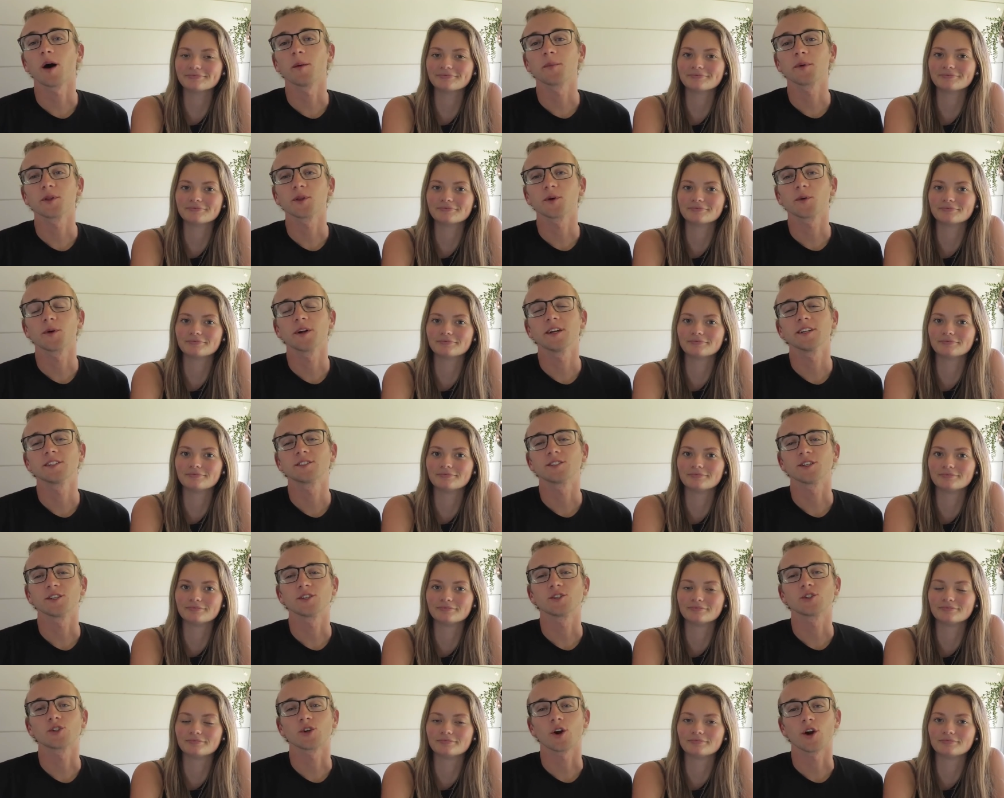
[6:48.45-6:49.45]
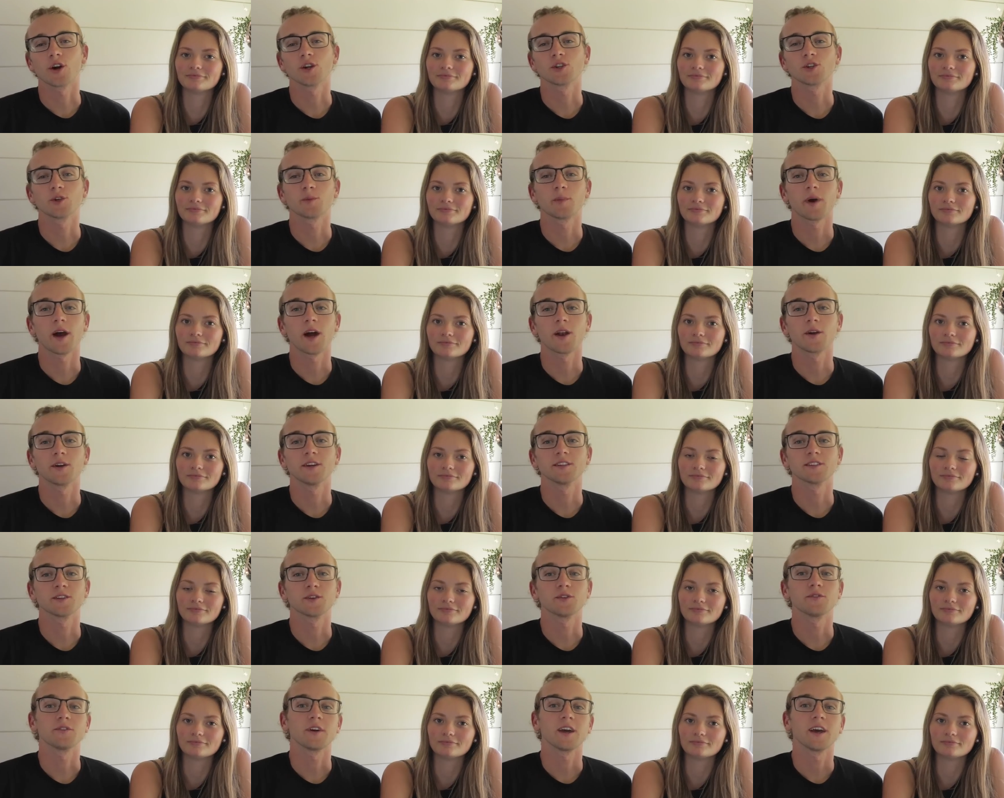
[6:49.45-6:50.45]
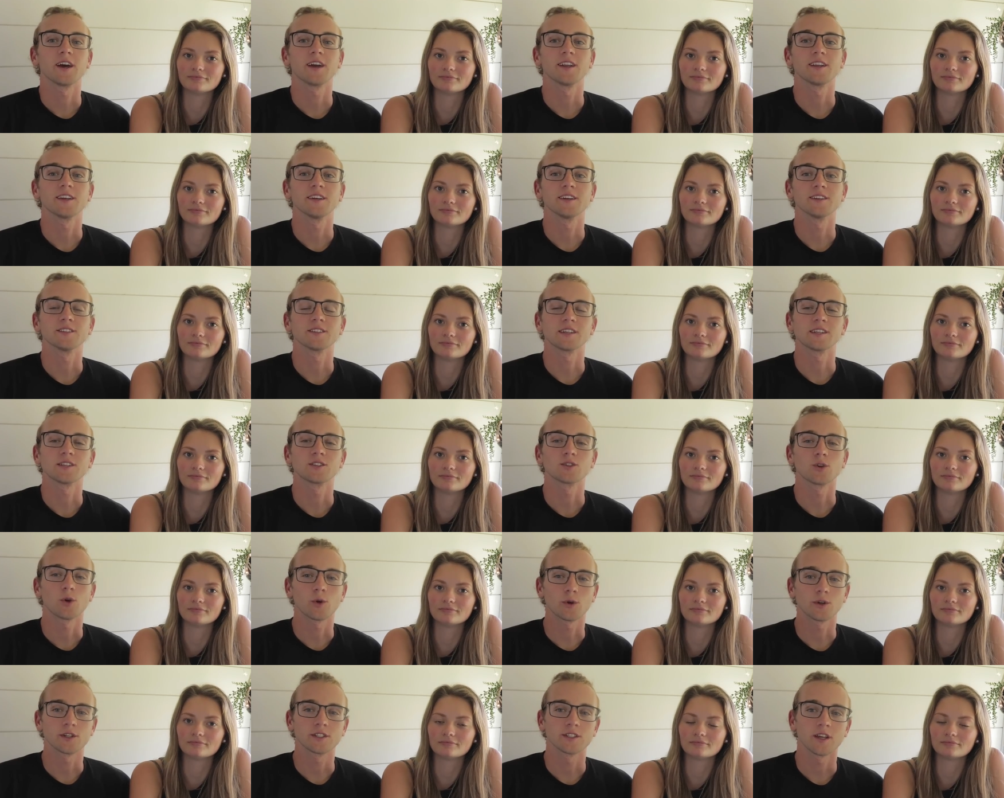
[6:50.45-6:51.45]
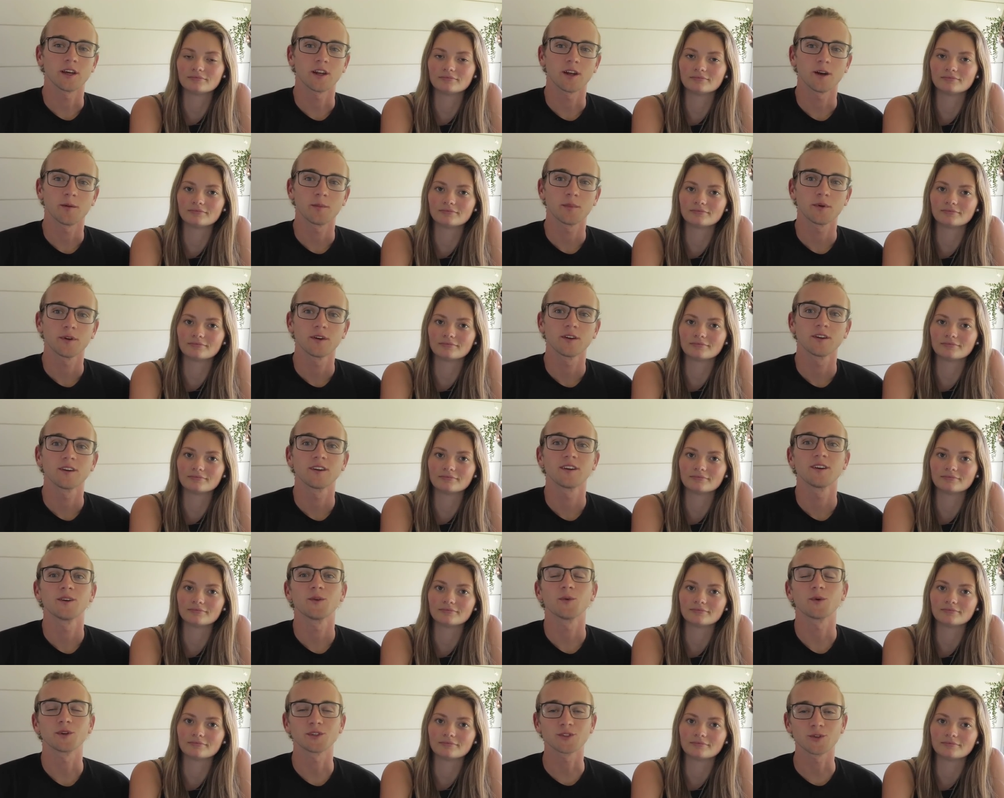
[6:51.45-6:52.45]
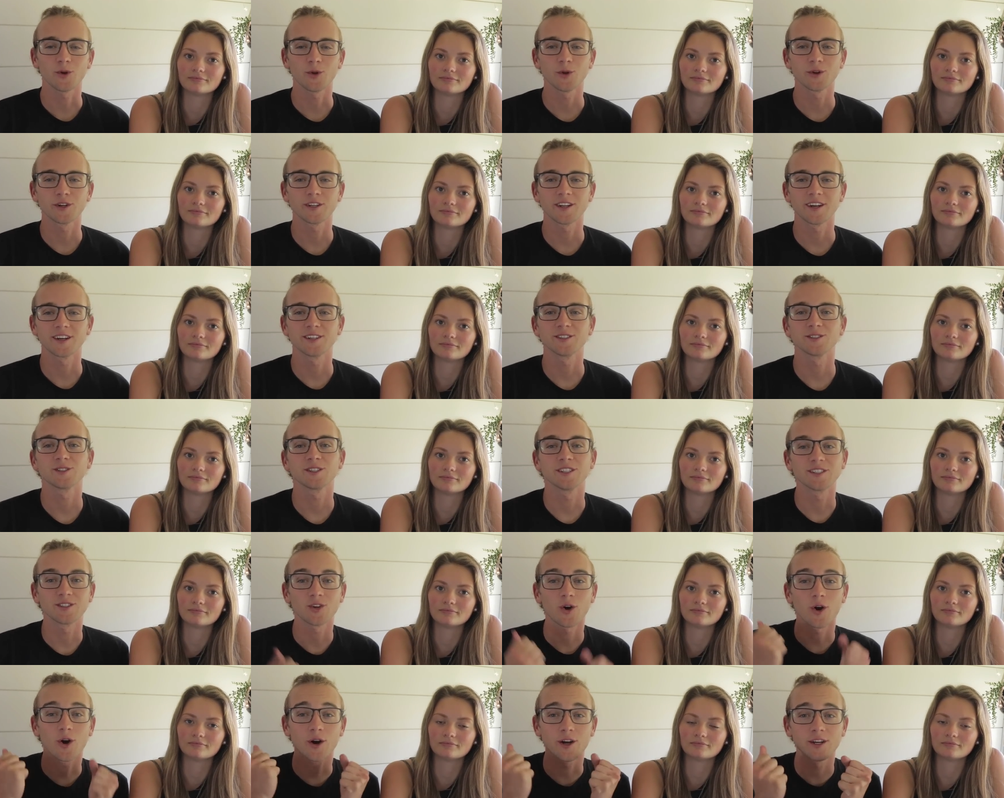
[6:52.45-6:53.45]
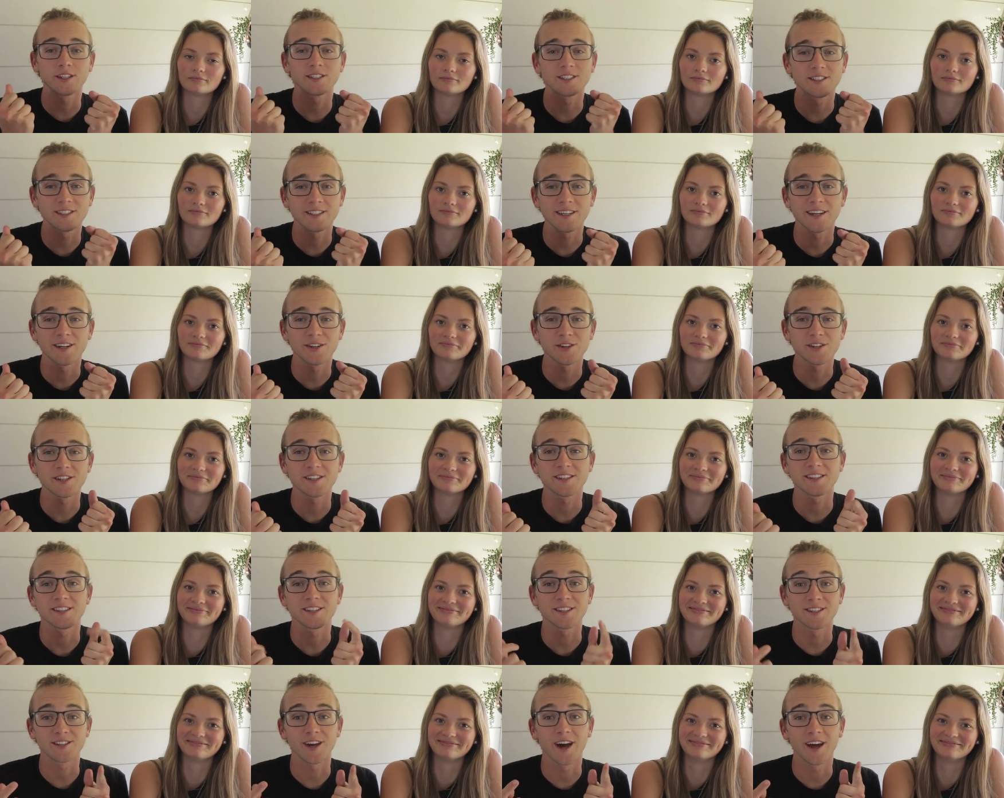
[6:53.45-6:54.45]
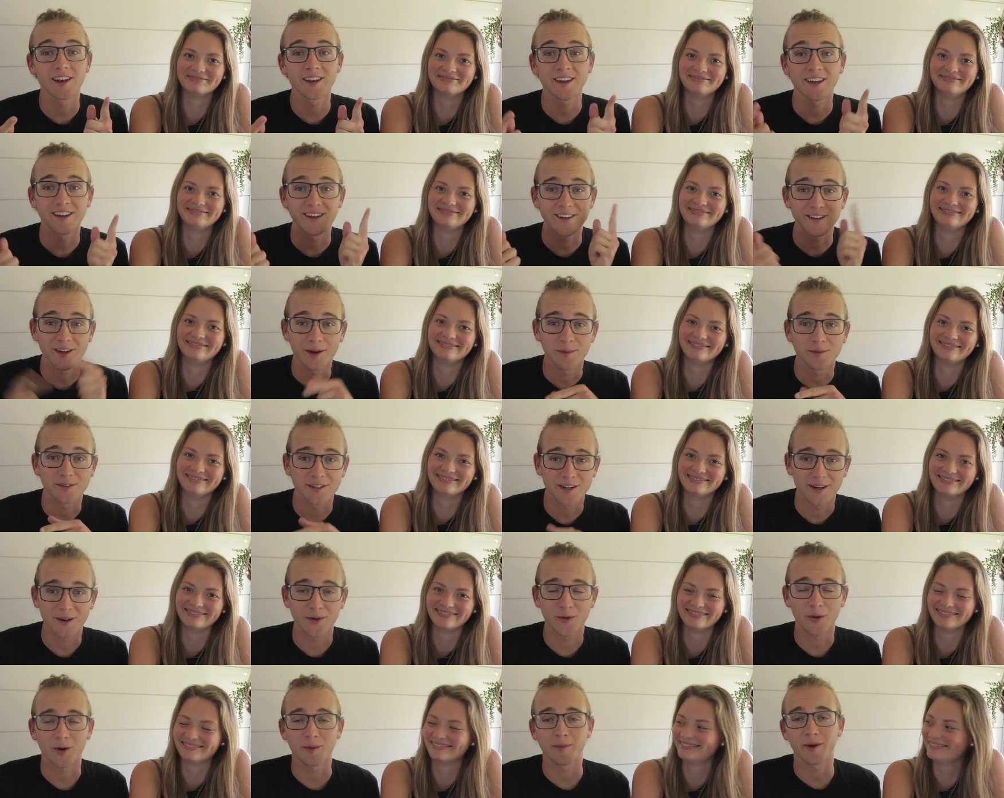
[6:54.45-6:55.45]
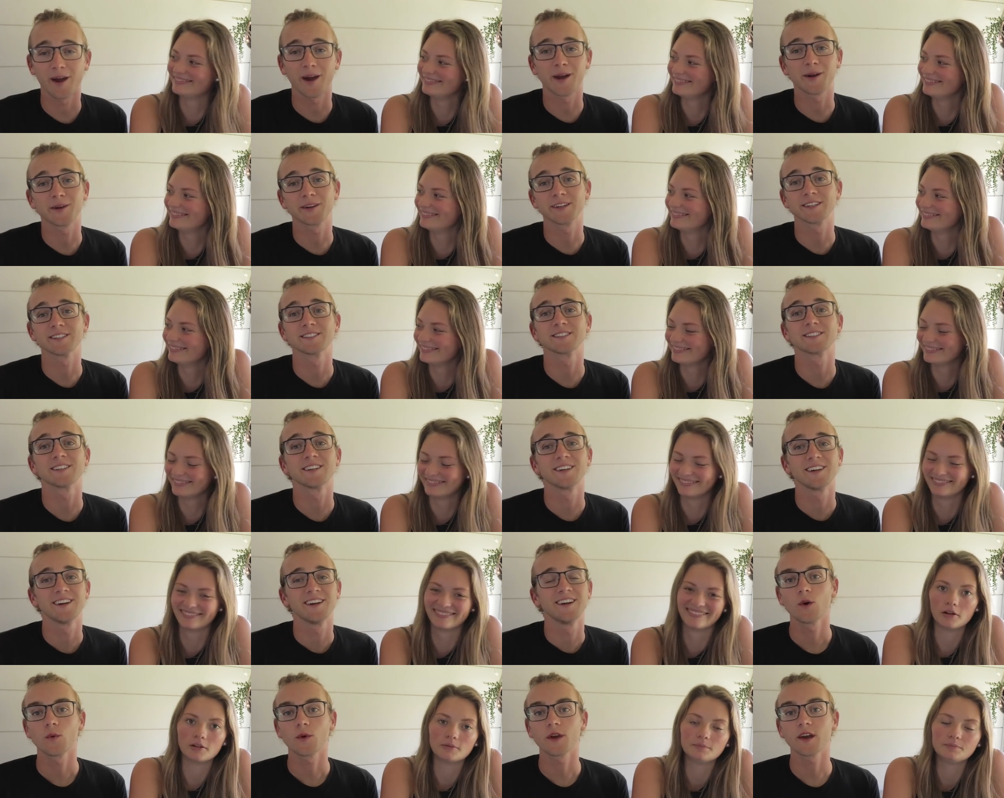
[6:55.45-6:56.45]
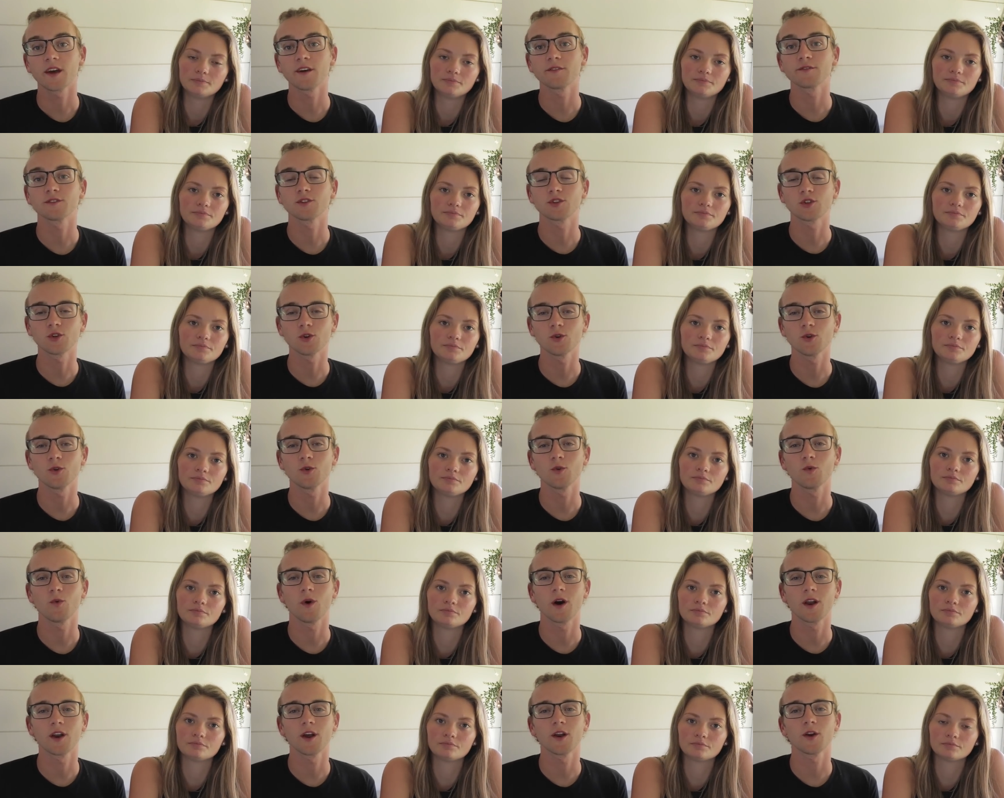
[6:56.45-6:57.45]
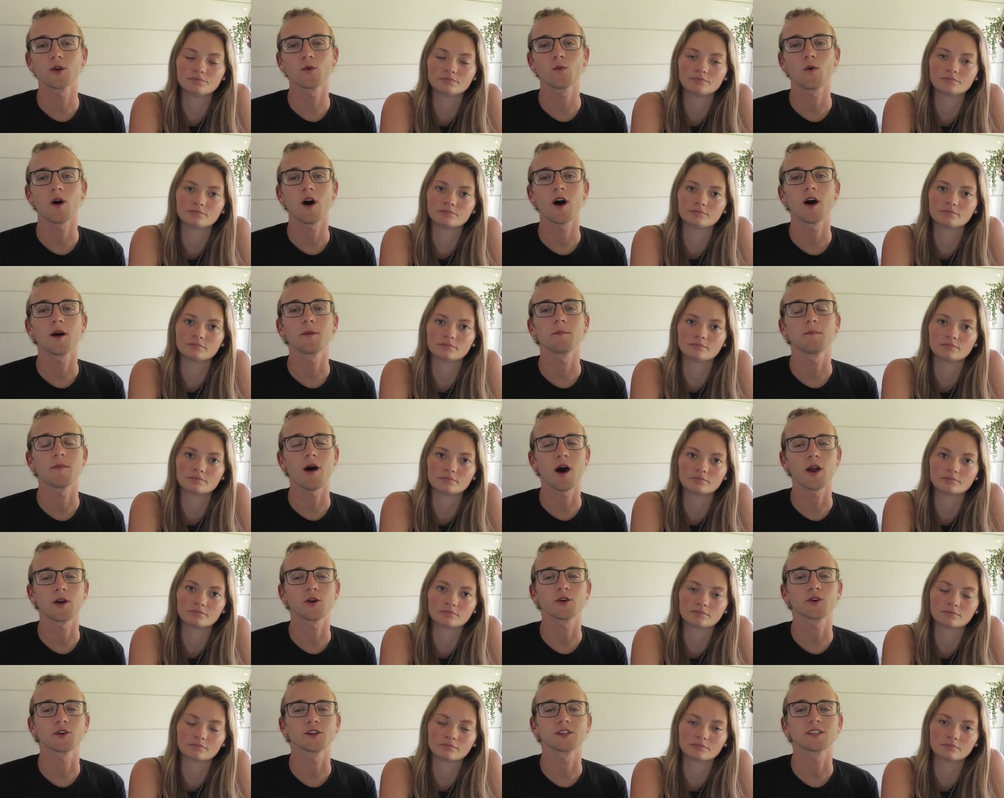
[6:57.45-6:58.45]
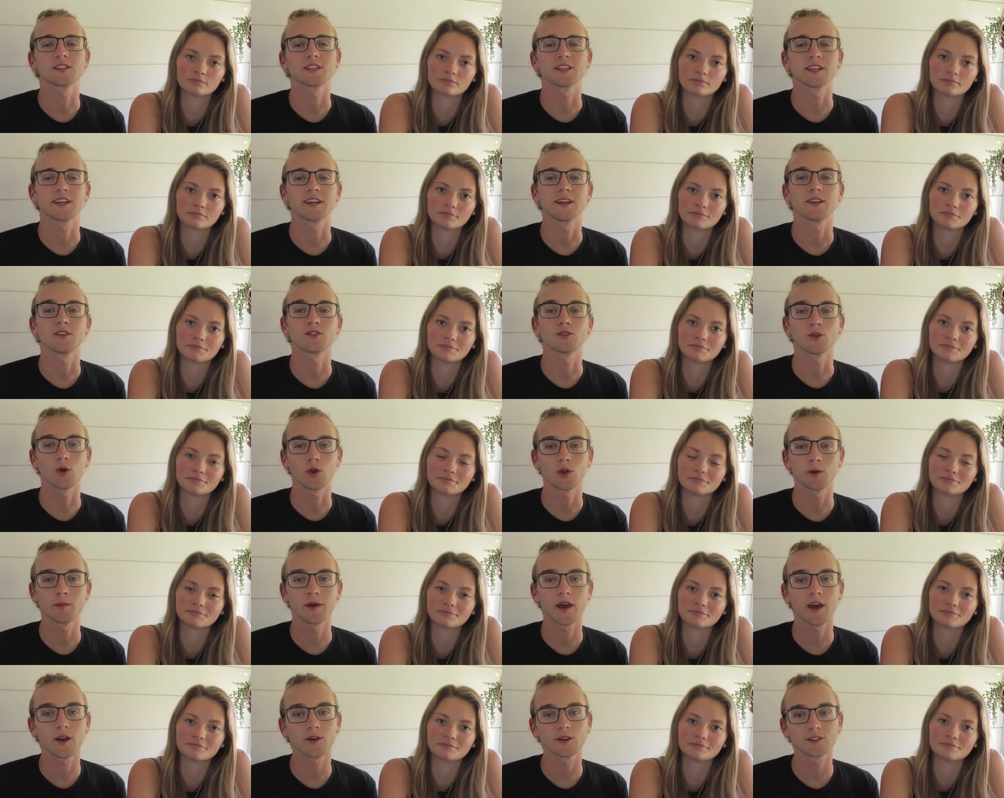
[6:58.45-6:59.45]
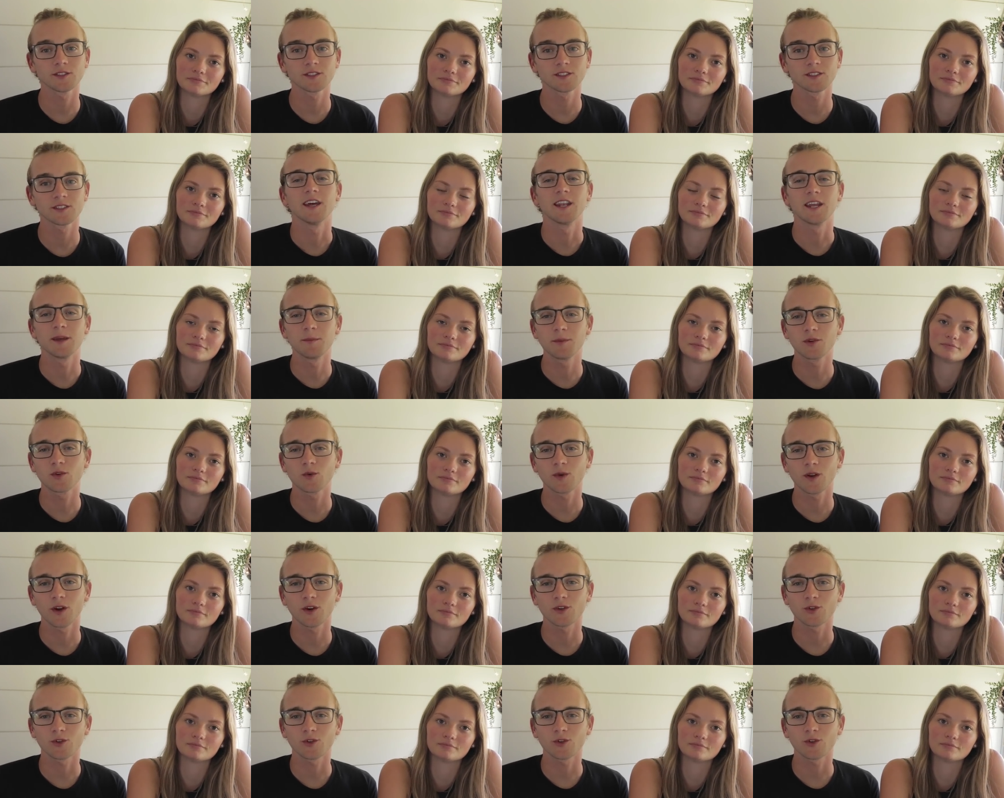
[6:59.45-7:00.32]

Speaker 1: popular ways to charge your batteries in a van is a solar setup. What solar does is harnesses the energy of the sun and dumps it into our batteries. We have two 100 watt monocrystalline solar panels, and in between